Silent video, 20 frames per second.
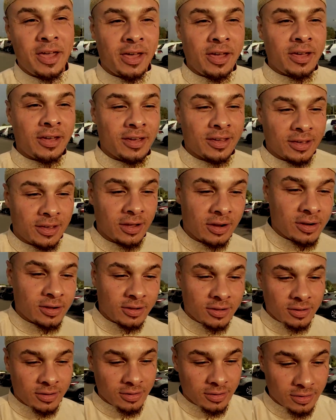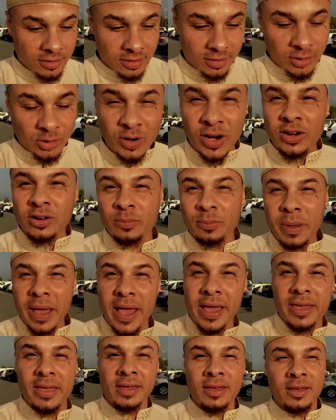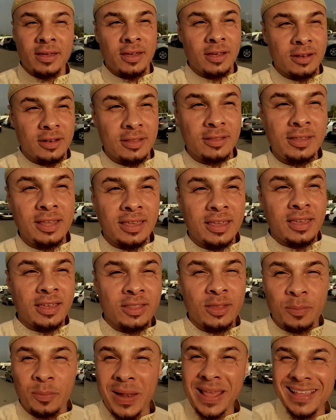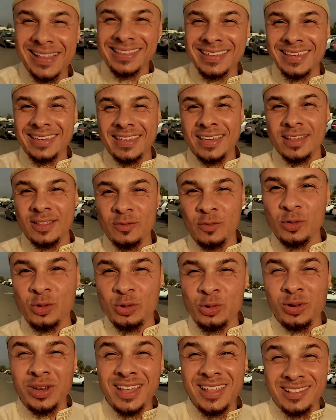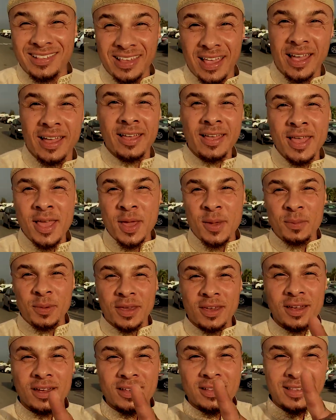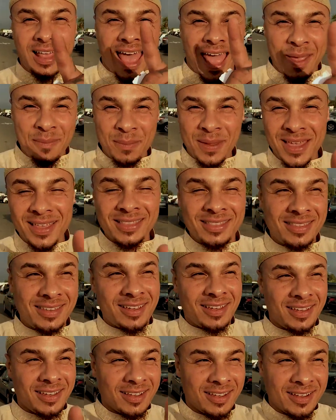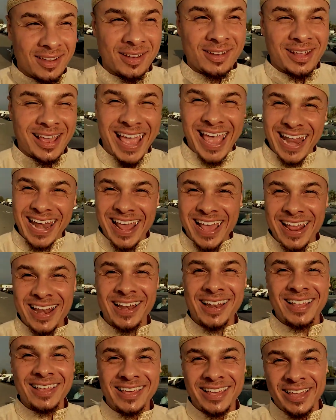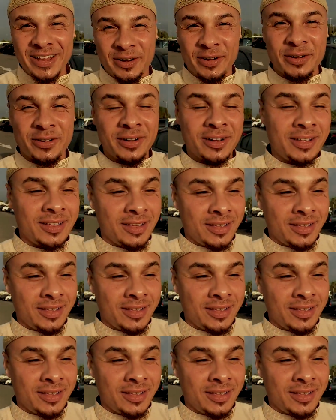Uh, gonna try to buy uh, the ticket, plane ticket for Tunisia because I made the, the halal here